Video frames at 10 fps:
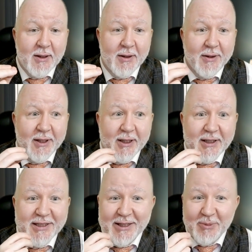the
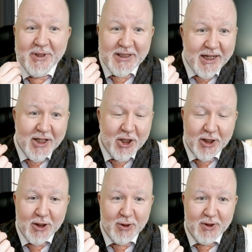
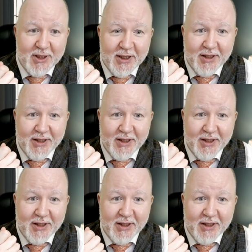temptation to see